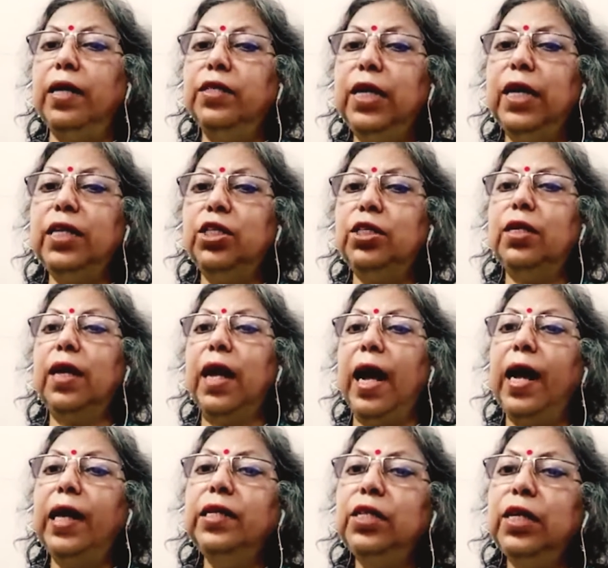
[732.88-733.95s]
gesture,
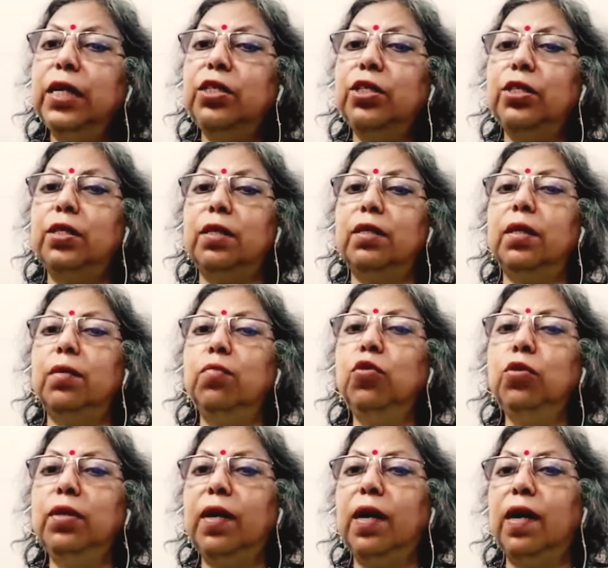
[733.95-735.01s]
hand gesture, the
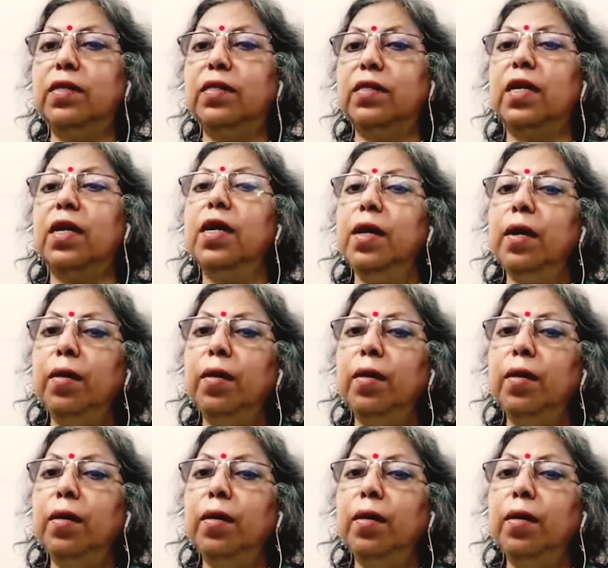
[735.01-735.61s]
mudras,